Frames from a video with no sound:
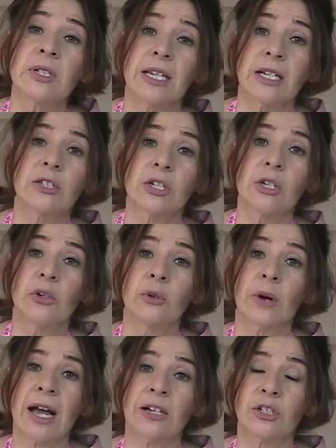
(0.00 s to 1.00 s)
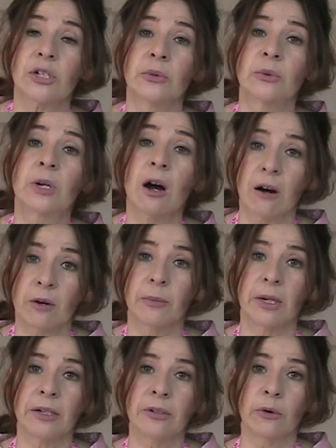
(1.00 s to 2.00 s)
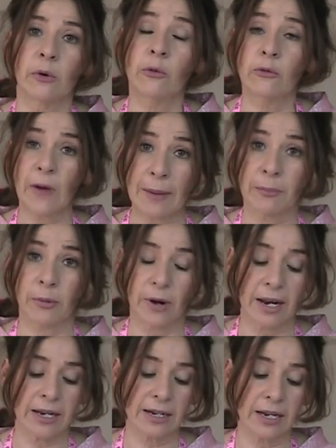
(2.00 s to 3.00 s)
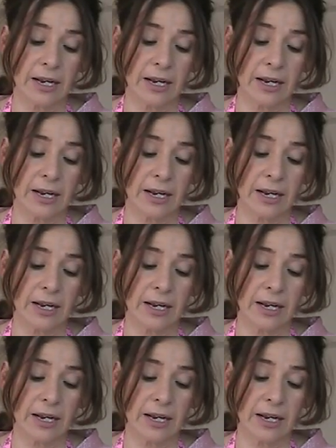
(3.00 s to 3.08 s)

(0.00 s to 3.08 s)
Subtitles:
it to your actual garment or fabric,